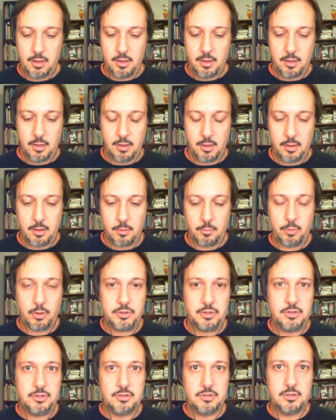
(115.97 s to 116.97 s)

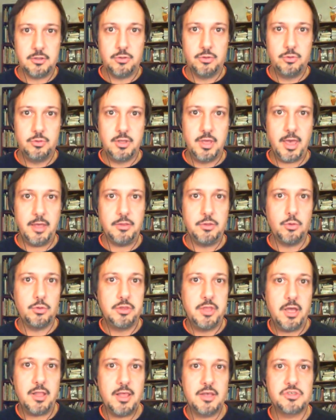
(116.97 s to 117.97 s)
what can you
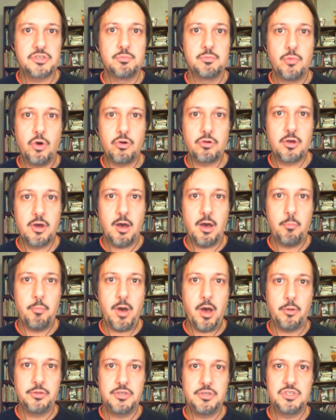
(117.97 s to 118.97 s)
tell us more
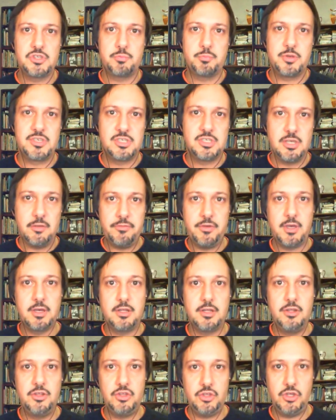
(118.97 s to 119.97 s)
about this specific
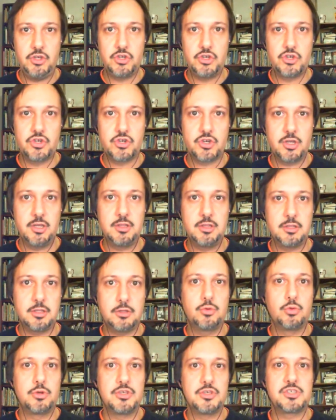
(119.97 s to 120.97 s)
niche in the
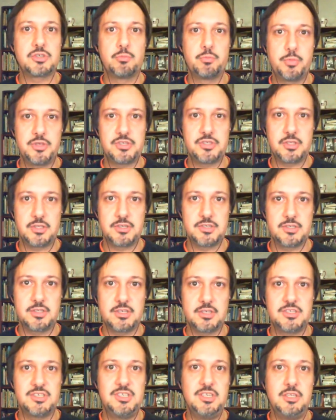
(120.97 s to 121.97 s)
tourism business, the
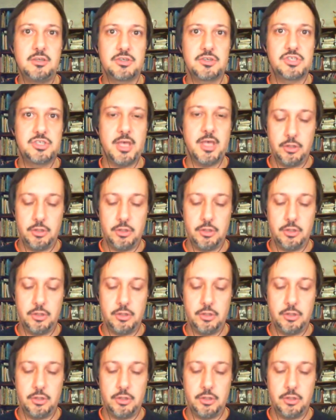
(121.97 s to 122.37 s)
senior study